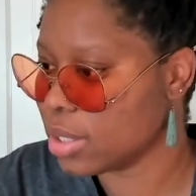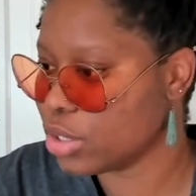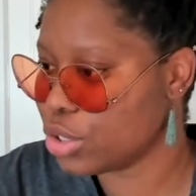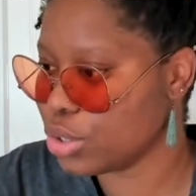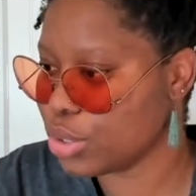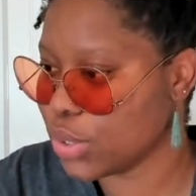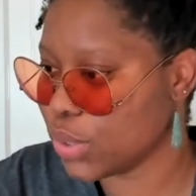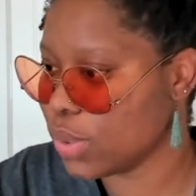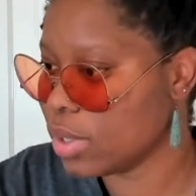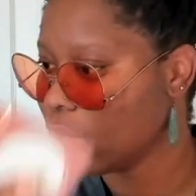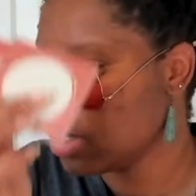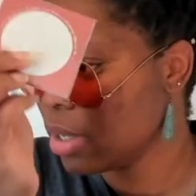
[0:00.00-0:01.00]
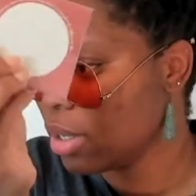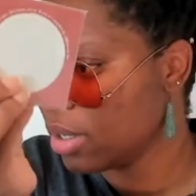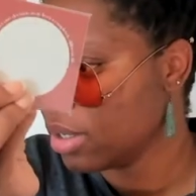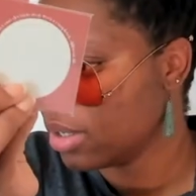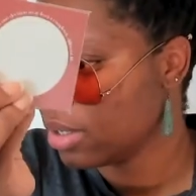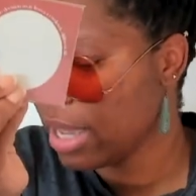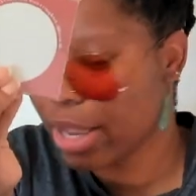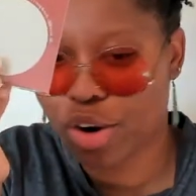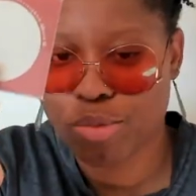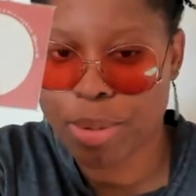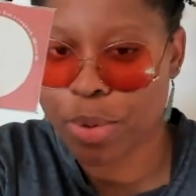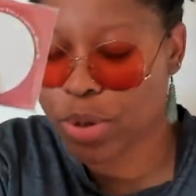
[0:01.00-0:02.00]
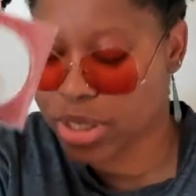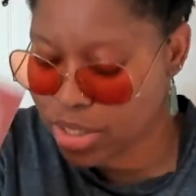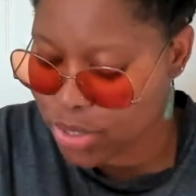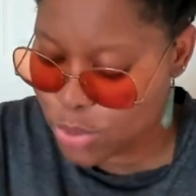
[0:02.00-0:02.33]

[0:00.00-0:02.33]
Two, I don't remember what this